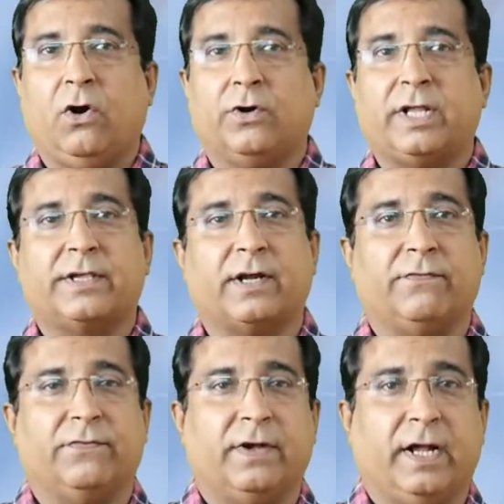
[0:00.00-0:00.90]
on a
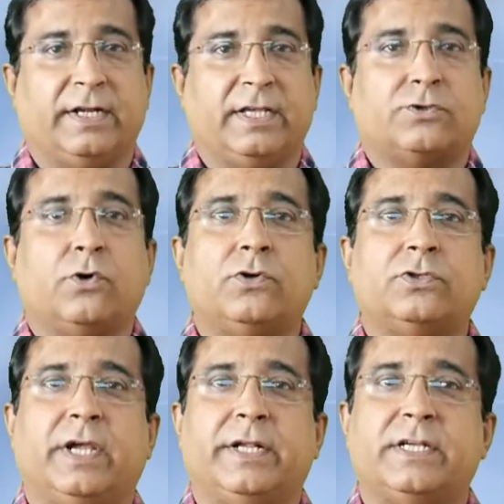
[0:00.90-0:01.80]
graph and
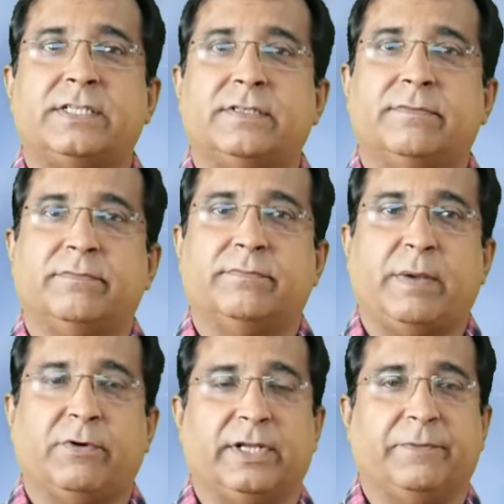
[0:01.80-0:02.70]
stores in its
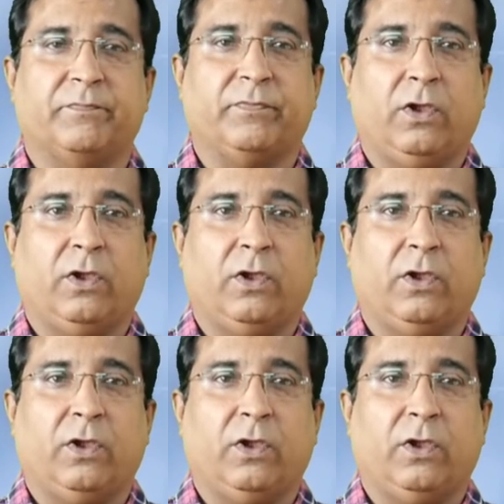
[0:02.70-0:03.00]
memory.